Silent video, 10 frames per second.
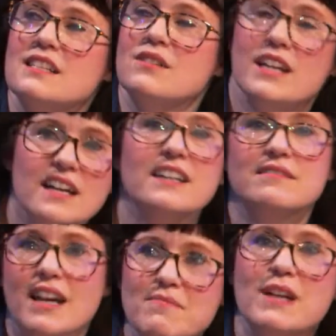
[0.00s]
And I'm like,
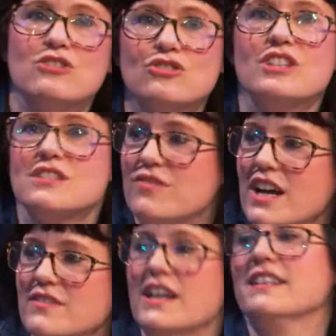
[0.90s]
I measured this
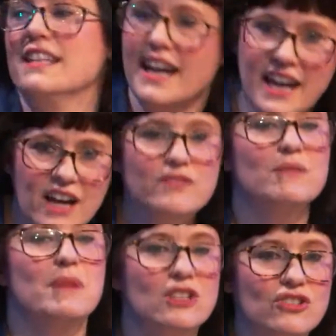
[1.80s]
5 times, and then I have
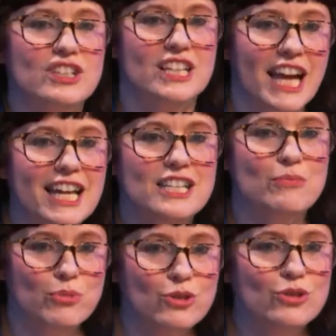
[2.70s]
to measure it again
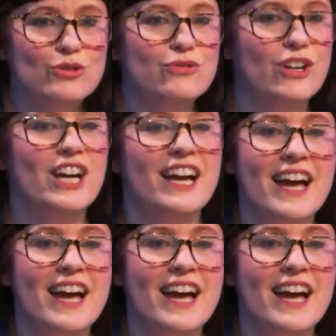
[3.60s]
to prove.